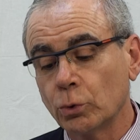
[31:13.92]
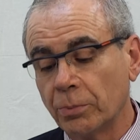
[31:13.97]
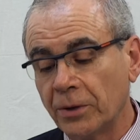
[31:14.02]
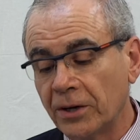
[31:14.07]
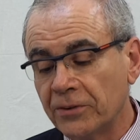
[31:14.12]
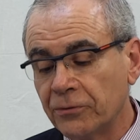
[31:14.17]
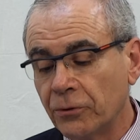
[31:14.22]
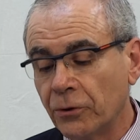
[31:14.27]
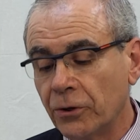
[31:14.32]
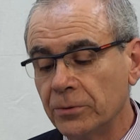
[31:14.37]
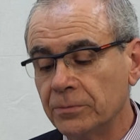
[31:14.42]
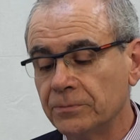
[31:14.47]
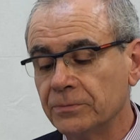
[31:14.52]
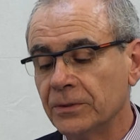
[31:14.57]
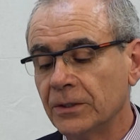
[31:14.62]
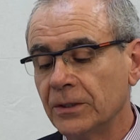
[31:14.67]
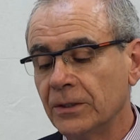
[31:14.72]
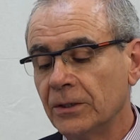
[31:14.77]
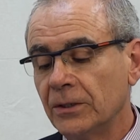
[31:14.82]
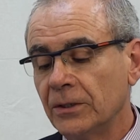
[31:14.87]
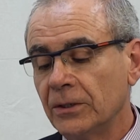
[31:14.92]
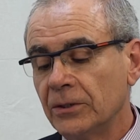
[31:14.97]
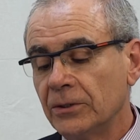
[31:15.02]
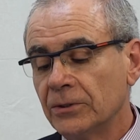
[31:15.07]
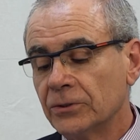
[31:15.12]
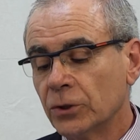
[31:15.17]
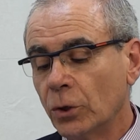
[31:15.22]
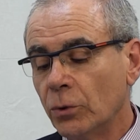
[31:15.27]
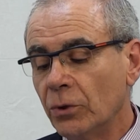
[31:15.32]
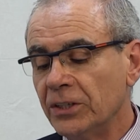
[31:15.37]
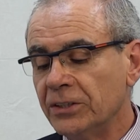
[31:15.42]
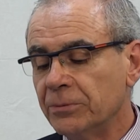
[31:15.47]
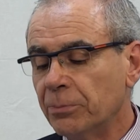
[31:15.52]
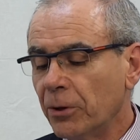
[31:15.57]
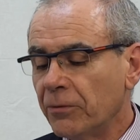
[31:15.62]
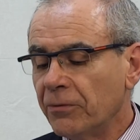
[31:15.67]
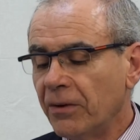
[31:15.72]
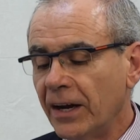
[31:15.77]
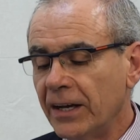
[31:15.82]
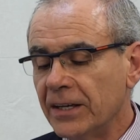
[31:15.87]
to perform. So they
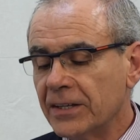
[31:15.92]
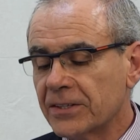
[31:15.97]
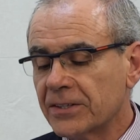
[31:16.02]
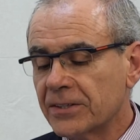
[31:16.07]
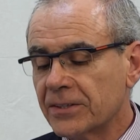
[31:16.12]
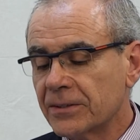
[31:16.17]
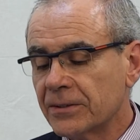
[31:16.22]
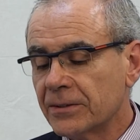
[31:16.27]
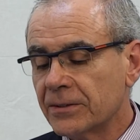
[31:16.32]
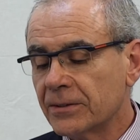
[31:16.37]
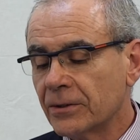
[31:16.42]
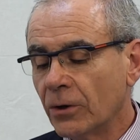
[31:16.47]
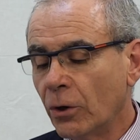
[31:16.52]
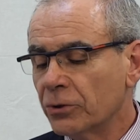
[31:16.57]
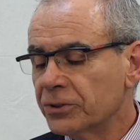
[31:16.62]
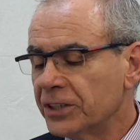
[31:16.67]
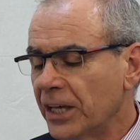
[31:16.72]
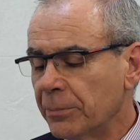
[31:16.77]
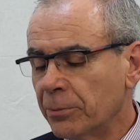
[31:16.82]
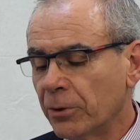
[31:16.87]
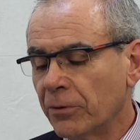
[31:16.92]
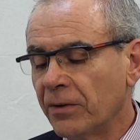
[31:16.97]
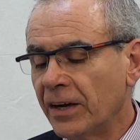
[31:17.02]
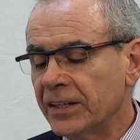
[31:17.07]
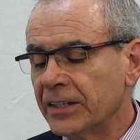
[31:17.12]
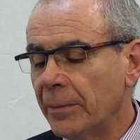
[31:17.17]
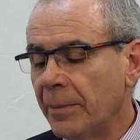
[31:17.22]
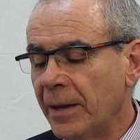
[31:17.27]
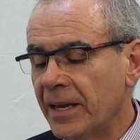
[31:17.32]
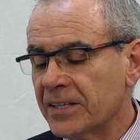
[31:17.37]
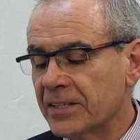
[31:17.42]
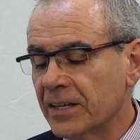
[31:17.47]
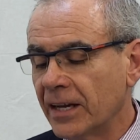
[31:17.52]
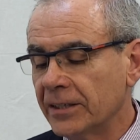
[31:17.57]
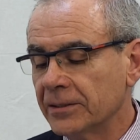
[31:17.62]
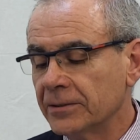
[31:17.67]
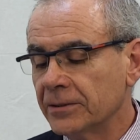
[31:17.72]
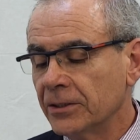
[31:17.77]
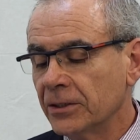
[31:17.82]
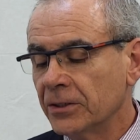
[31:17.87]
provide a
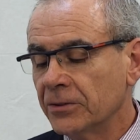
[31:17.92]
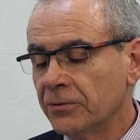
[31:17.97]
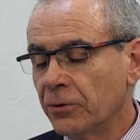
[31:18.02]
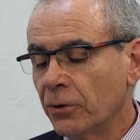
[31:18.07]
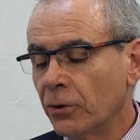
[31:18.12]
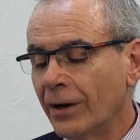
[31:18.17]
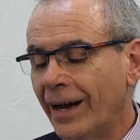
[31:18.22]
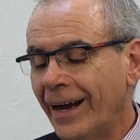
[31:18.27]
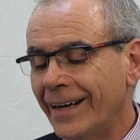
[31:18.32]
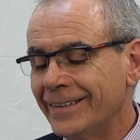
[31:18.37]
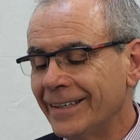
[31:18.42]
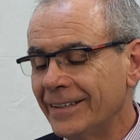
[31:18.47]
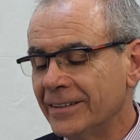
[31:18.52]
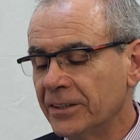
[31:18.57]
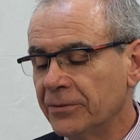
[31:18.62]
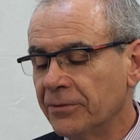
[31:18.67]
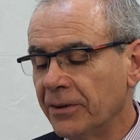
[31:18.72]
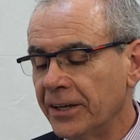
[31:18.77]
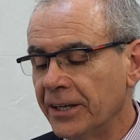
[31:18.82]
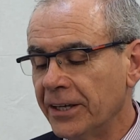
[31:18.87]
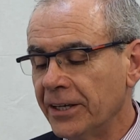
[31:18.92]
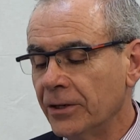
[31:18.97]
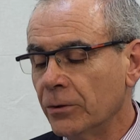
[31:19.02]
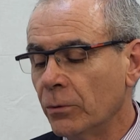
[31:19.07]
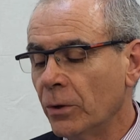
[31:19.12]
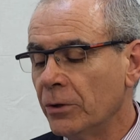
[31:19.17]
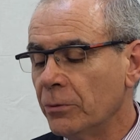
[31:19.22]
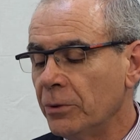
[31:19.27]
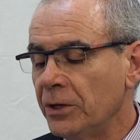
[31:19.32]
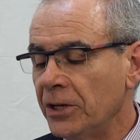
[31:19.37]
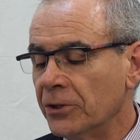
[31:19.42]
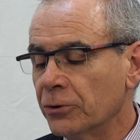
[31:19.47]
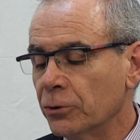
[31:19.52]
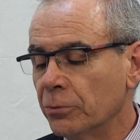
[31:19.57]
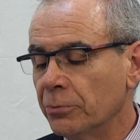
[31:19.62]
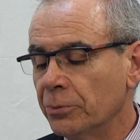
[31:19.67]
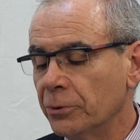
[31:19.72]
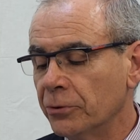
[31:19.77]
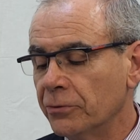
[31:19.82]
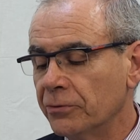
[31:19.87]
baseline for identifying where we need
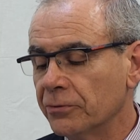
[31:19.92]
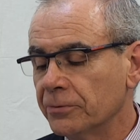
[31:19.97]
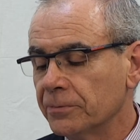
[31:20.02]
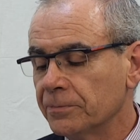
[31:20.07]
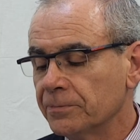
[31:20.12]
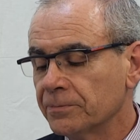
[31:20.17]
to improve.